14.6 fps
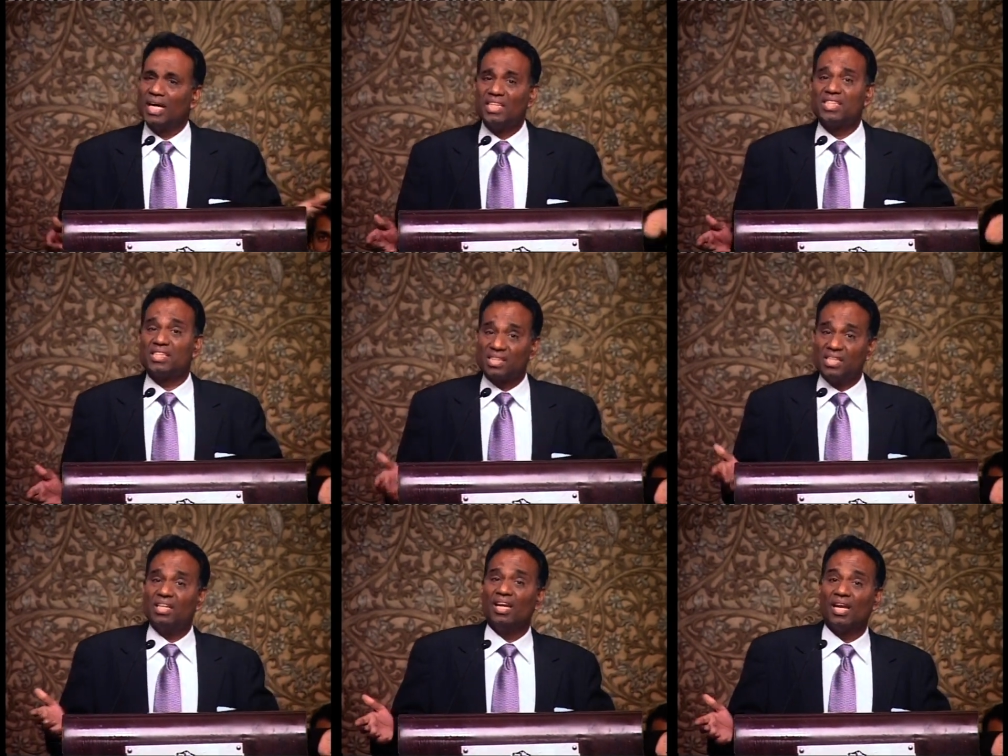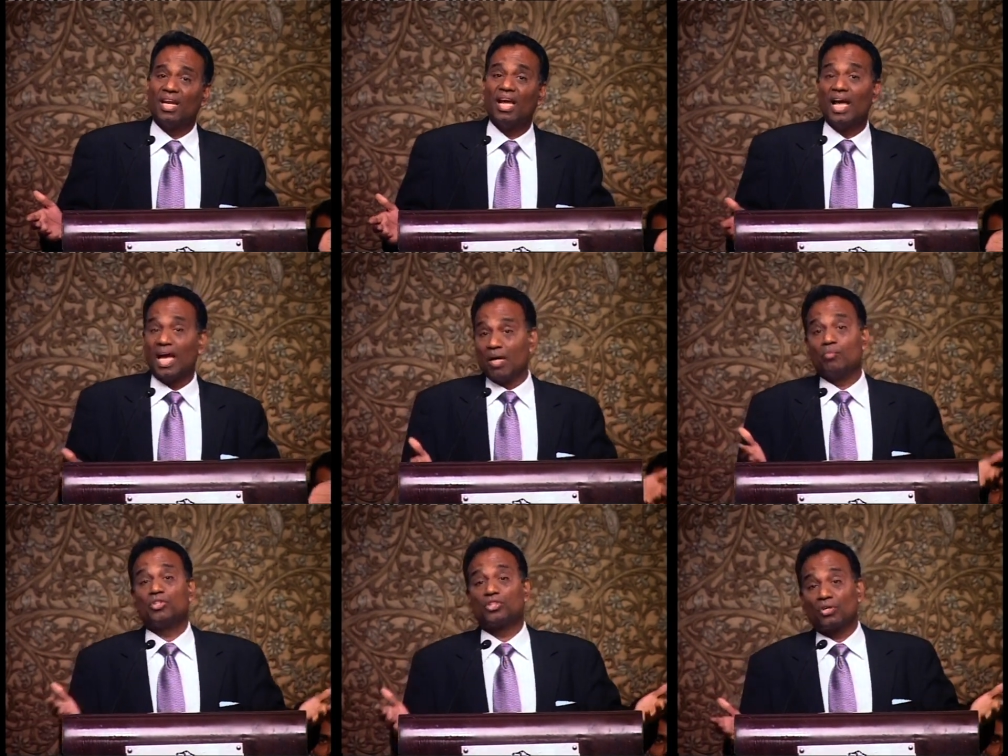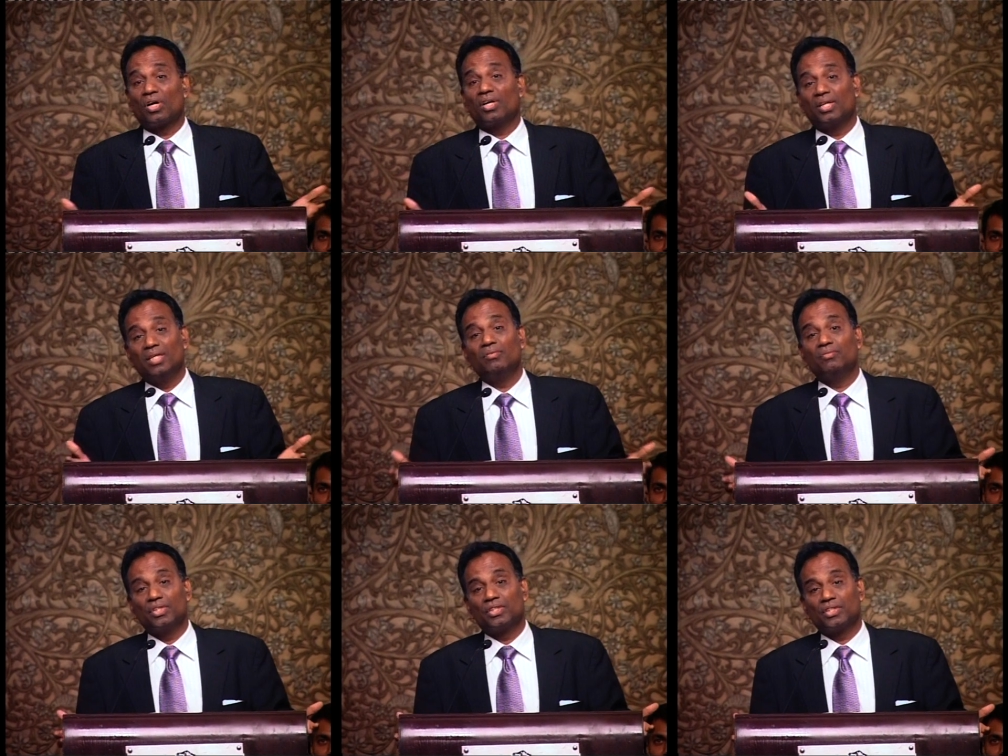I still am
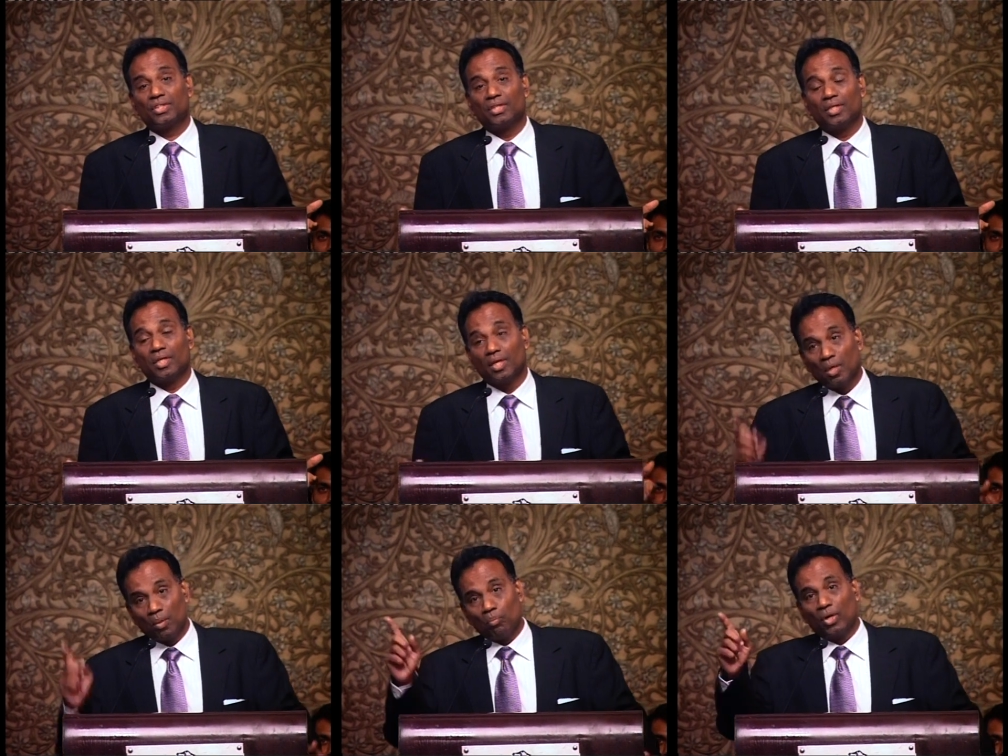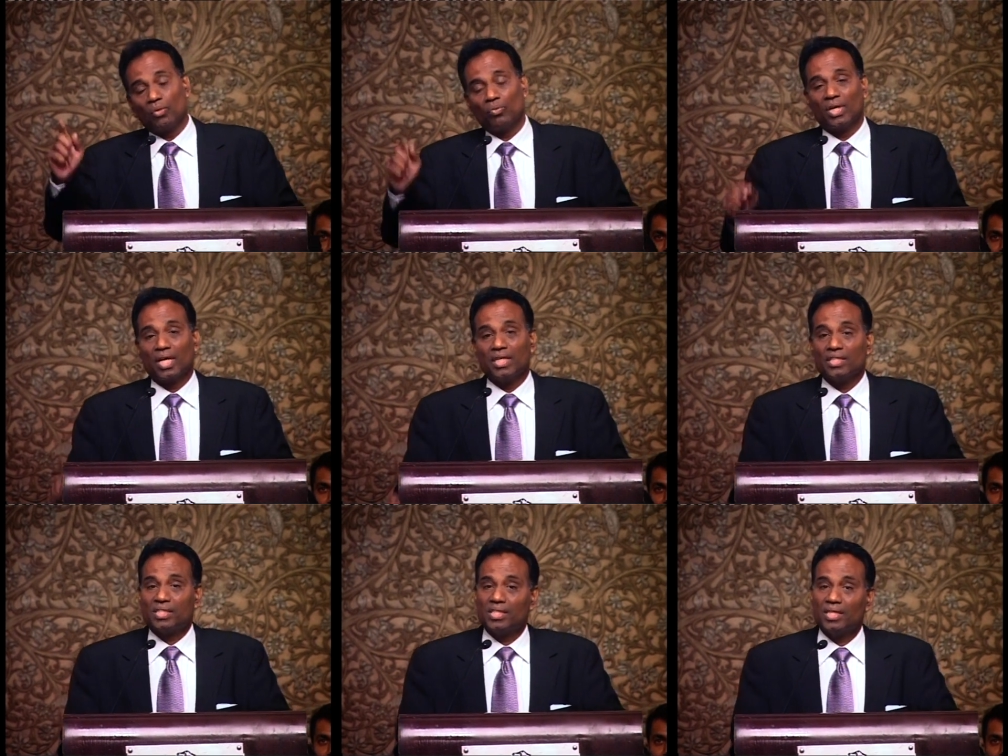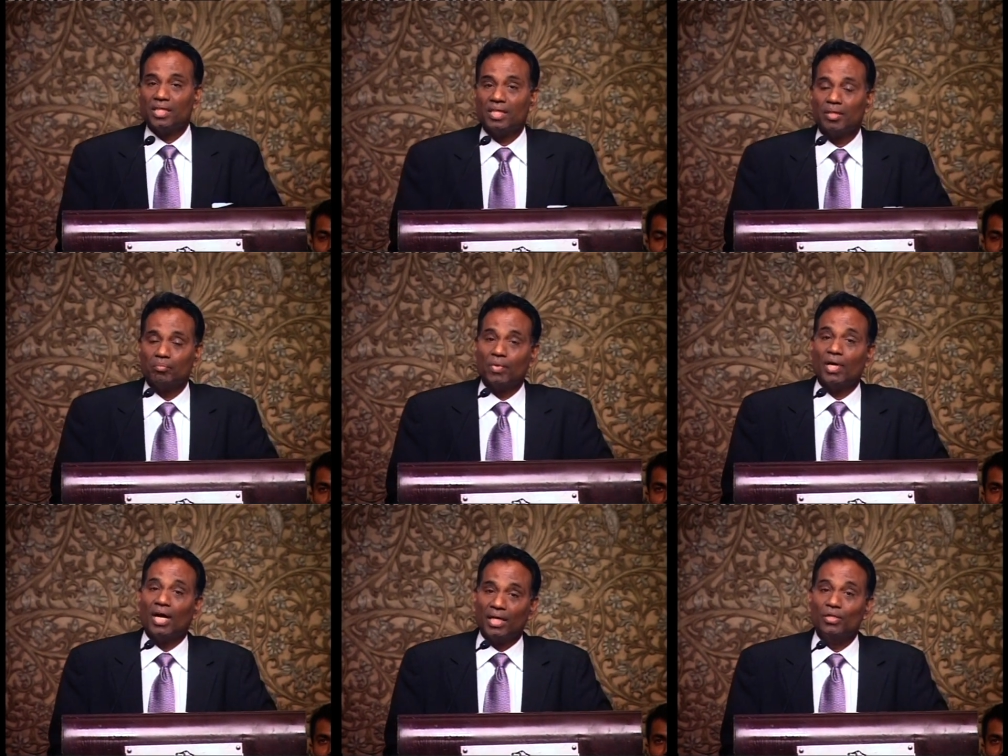struggling with sin, but when I see
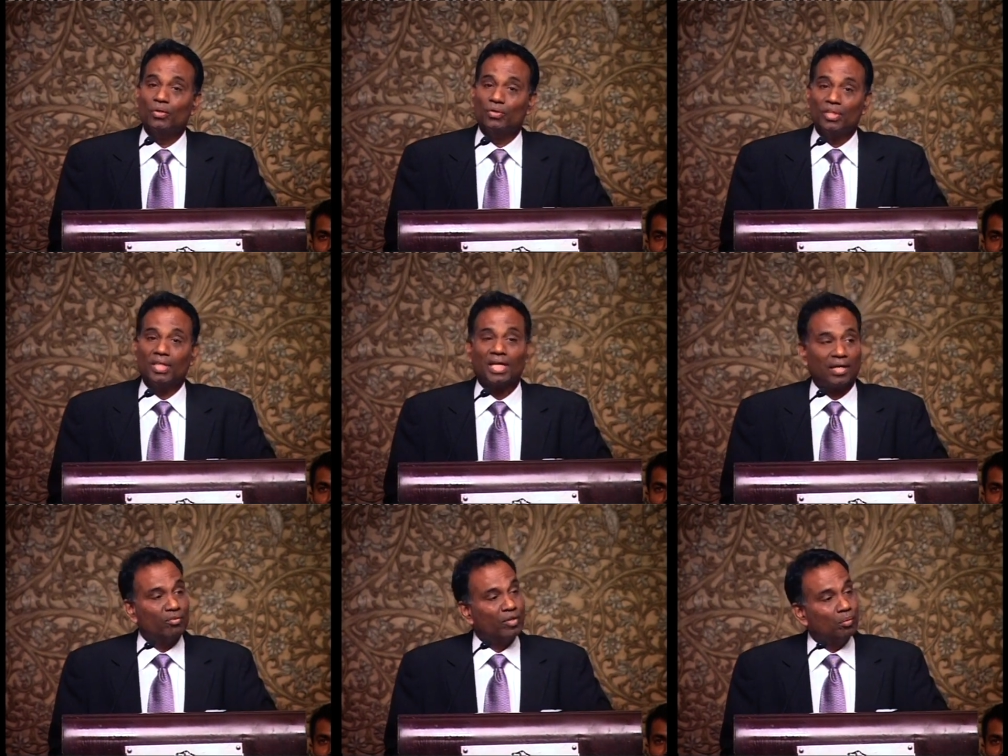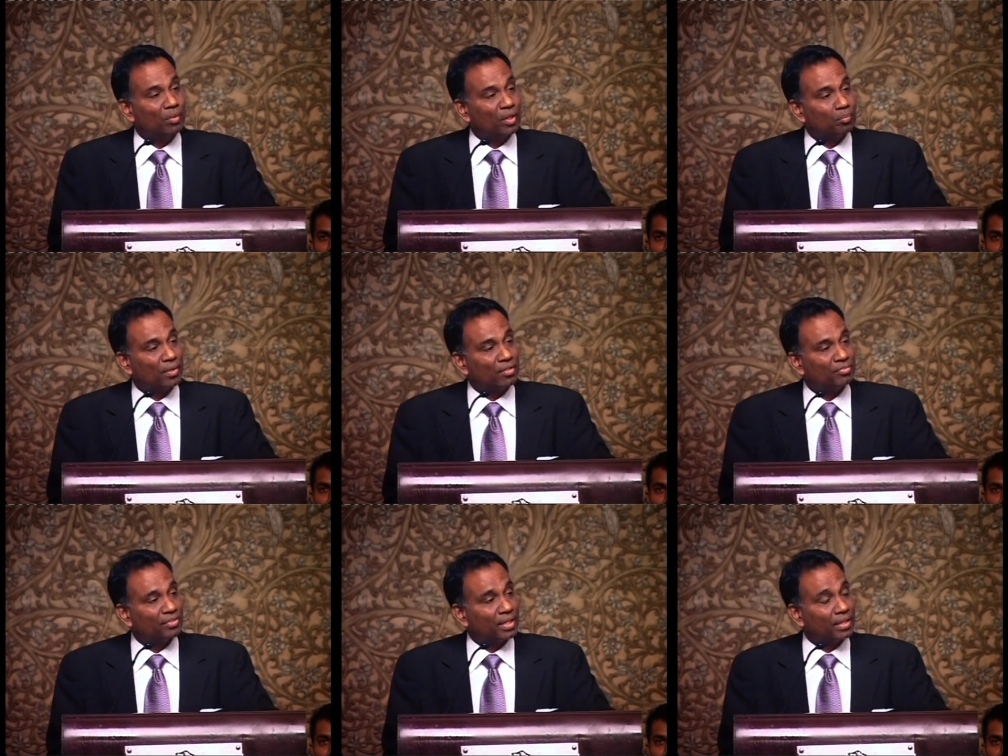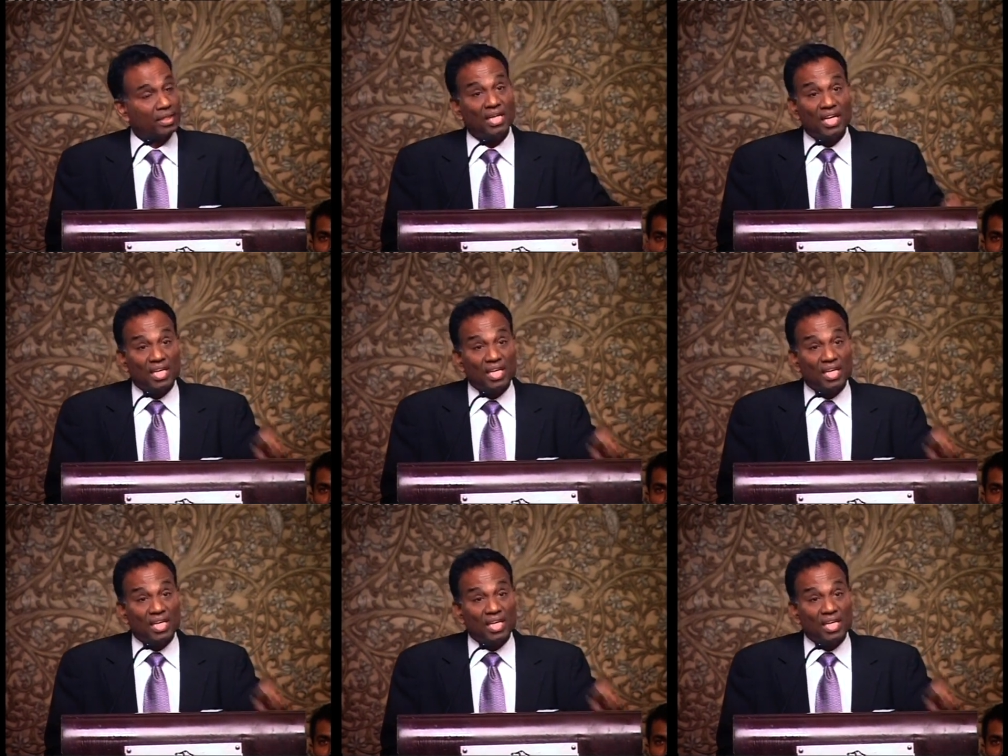him, I know that I will be perfect.